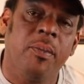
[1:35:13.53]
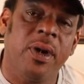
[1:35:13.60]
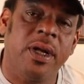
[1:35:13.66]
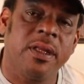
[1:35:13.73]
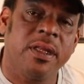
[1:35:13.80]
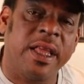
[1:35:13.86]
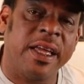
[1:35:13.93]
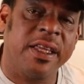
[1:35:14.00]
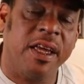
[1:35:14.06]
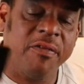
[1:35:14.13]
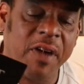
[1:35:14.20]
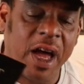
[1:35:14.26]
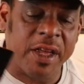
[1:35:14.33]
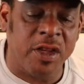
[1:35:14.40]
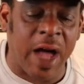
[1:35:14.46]
But they
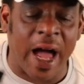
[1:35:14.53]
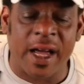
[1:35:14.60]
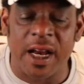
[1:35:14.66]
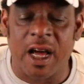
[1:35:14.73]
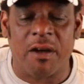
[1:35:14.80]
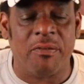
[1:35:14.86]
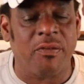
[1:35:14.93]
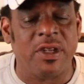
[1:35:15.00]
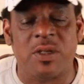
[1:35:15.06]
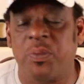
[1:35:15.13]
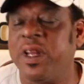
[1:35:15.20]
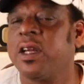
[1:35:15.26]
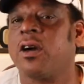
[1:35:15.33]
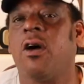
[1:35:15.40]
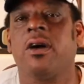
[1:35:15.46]
give yeah, I can have as
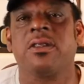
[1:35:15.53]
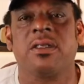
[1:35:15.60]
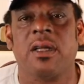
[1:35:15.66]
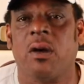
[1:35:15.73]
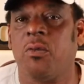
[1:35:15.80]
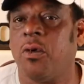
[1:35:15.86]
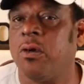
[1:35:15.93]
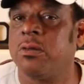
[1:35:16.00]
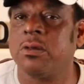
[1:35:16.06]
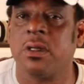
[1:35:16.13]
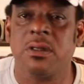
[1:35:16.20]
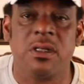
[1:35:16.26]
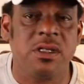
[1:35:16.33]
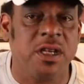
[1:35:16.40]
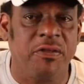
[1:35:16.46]
many cards as I want,
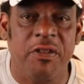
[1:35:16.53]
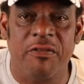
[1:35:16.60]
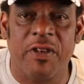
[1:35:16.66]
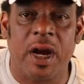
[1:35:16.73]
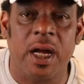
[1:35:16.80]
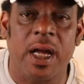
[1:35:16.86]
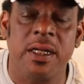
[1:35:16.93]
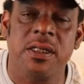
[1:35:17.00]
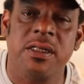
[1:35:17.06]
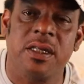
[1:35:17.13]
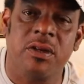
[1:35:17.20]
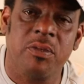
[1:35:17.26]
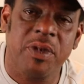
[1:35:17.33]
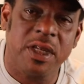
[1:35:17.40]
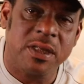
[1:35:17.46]
different
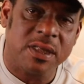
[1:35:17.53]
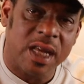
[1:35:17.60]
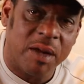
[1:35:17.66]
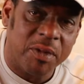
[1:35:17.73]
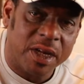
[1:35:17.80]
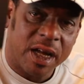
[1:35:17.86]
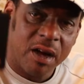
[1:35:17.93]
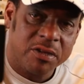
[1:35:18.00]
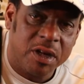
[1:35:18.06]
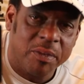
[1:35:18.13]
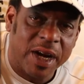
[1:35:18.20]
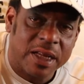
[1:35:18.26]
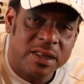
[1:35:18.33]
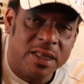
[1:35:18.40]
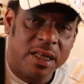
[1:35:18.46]
variations. It'll be the same account
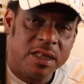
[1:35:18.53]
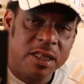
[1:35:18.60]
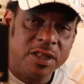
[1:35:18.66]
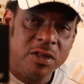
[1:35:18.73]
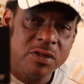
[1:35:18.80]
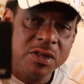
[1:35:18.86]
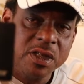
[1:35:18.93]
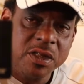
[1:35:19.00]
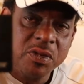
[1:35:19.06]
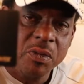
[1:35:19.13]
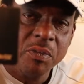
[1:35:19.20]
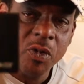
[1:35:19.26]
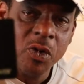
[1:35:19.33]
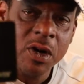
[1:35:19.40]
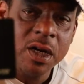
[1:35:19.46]
number. And I tend to use this
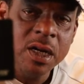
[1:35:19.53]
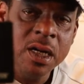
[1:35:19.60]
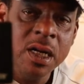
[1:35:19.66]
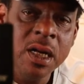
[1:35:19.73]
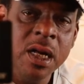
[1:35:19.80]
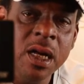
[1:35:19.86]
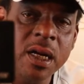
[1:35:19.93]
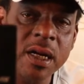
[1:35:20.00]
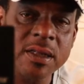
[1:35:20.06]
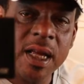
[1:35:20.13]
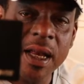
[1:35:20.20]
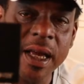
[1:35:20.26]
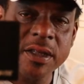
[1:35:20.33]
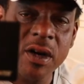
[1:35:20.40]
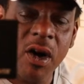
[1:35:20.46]
one more
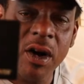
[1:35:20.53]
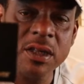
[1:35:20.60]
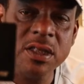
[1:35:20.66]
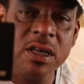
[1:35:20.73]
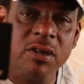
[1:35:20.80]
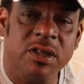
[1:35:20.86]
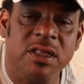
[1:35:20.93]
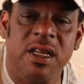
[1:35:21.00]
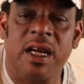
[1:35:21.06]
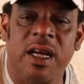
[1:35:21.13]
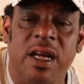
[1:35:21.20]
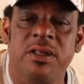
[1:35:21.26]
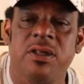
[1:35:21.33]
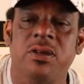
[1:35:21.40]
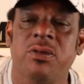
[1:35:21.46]
because I like the RT on it than
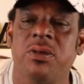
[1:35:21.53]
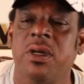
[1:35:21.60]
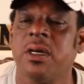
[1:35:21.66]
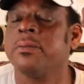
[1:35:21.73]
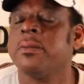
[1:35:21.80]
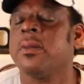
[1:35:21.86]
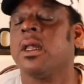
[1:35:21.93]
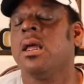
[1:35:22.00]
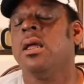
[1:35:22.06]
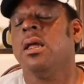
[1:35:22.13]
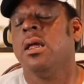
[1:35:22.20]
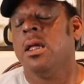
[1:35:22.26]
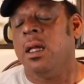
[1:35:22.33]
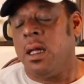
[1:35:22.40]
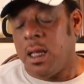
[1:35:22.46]
I do the
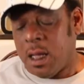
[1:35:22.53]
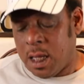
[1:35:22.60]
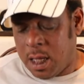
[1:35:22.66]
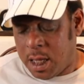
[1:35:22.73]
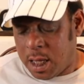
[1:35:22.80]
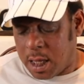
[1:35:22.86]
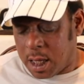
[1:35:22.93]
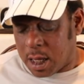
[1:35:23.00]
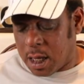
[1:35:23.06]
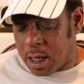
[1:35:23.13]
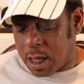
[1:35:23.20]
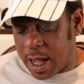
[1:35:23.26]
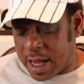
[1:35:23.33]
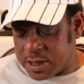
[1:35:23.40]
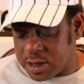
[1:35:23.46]

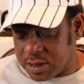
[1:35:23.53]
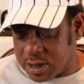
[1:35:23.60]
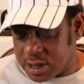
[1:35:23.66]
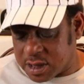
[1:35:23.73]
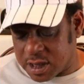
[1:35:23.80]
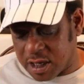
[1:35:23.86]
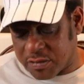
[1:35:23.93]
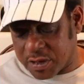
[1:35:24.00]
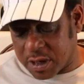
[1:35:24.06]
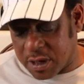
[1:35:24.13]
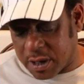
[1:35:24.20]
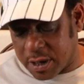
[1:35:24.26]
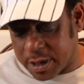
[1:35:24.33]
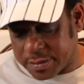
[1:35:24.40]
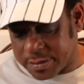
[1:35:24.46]
uh, actually a Discover
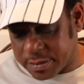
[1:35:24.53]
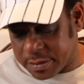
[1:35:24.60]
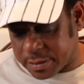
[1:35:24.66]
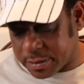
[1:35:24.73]
card.